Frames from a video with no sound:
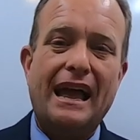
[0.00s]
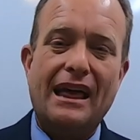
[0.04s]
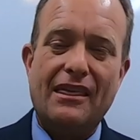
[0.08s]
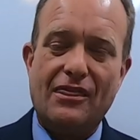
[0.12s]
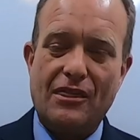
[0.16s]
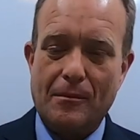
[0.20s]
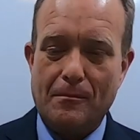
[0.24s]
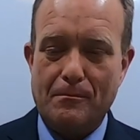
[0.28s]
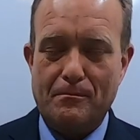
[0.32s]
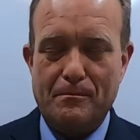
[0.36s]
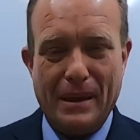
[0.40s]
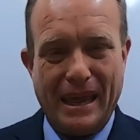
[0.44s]

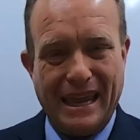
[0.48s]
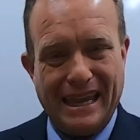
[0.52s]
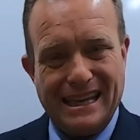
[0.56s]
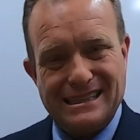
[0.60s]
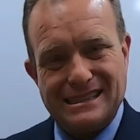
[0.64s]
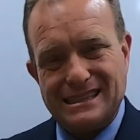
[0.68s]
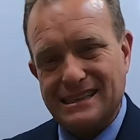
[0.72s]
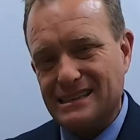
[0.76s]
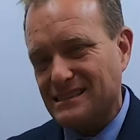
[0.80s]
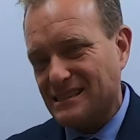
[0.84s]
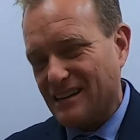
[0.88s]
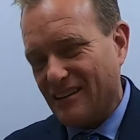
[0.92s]
The
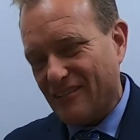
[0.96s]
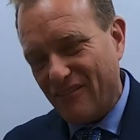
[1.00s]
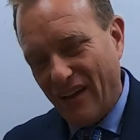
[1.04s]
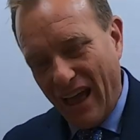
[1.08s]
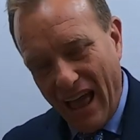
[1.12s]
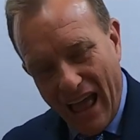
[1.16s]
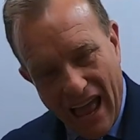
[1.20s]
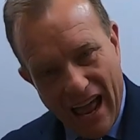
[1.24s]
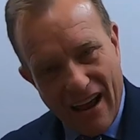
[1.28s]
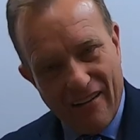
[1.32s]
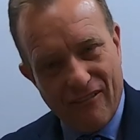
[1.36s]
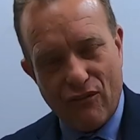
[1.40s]
basis of
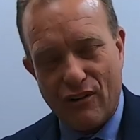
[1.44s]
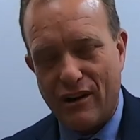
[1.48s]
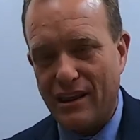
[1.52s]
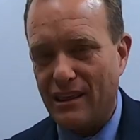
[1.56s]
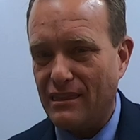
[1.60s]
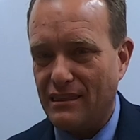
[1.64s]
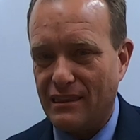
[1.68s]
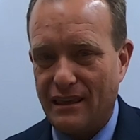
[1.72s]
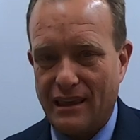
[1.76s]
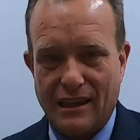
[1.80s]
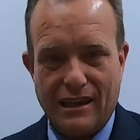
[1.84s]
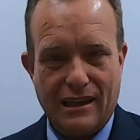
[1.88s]

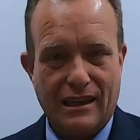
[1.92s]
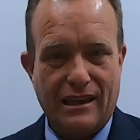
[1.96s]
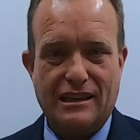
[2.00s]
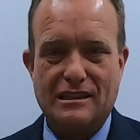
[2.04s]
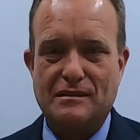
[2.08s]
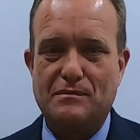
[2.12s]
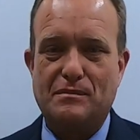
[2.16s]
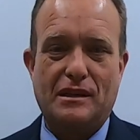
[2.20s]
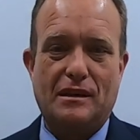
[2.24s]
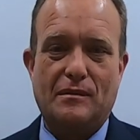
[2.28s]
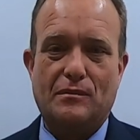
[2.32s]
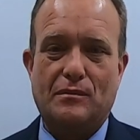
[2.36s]
everything
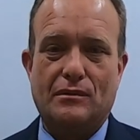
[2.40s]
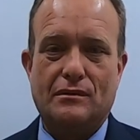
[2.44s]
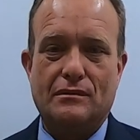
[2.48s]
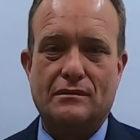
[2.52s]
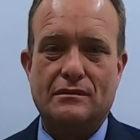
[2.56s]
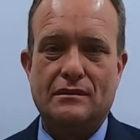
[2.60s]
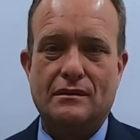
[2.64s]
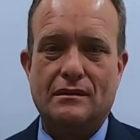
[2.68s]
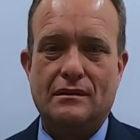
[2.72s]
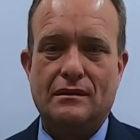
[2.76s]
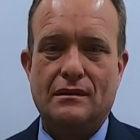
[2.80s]
is people.